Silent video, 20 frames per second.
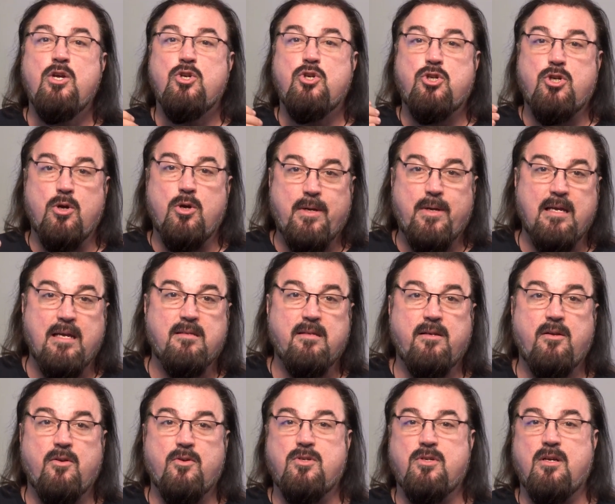showcase
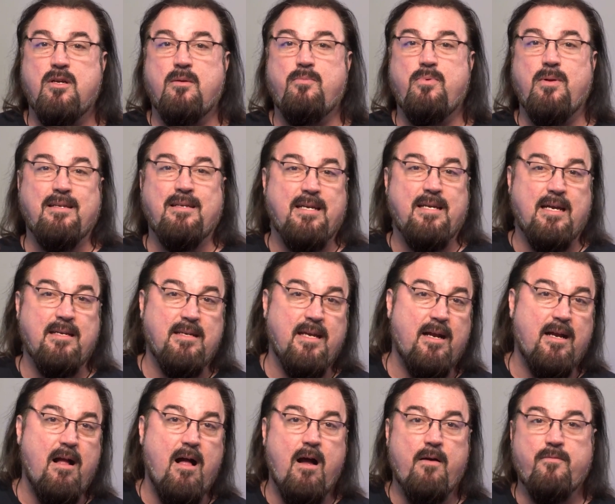leadership, attending
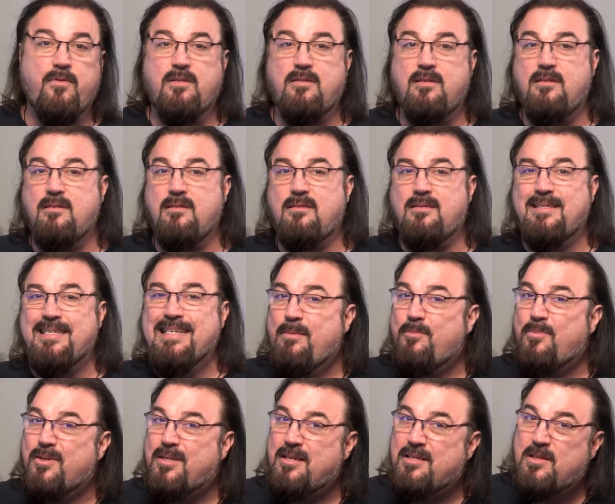conferences,
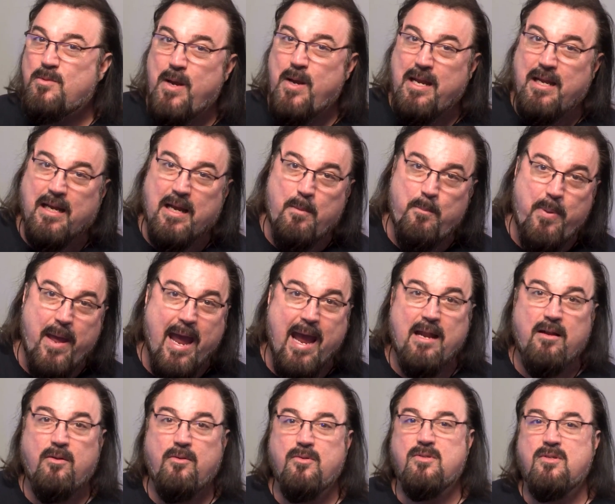participating in
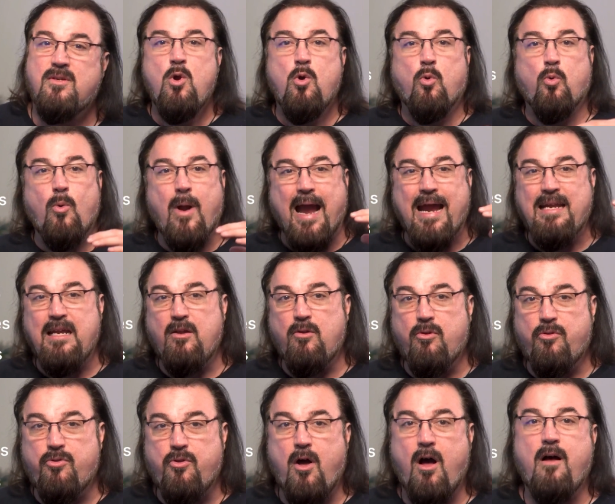panels, writing
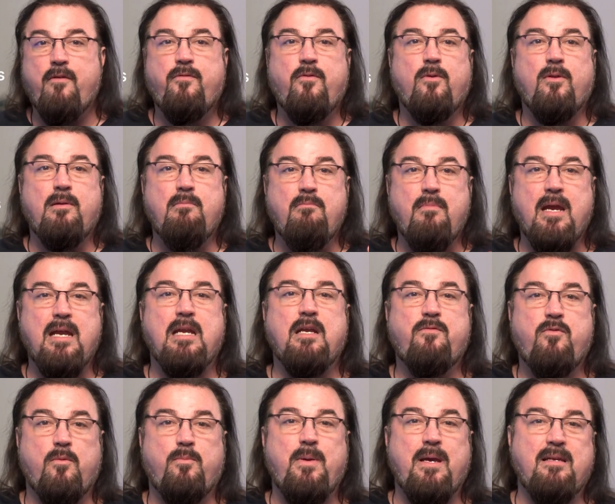thoughtful and
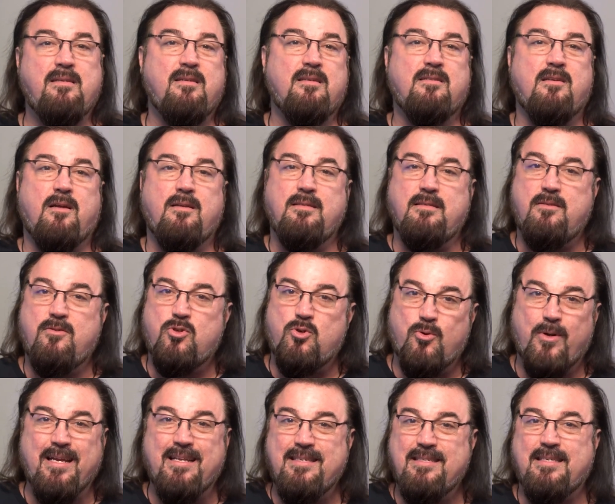meaningful pieces on
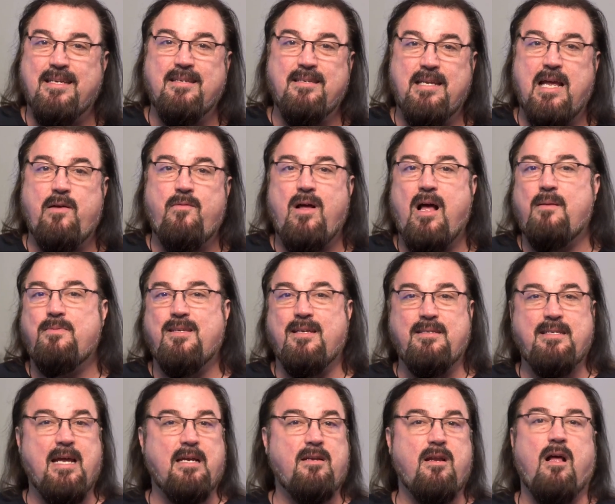trends in DevOps and
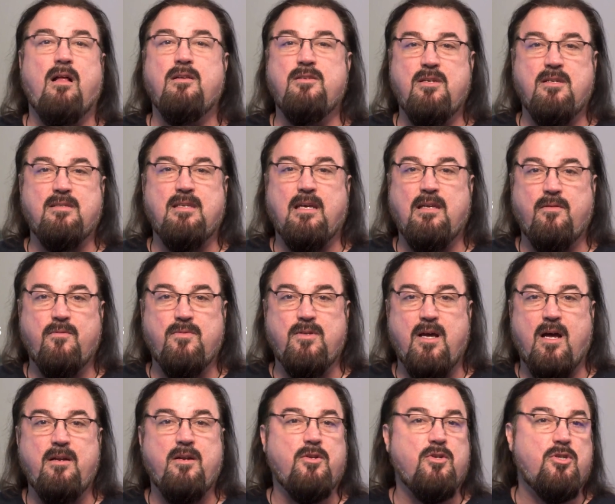technologies that you've
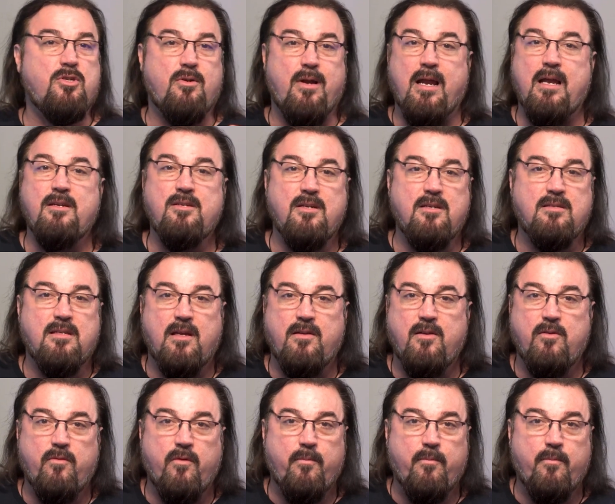done and strategies that you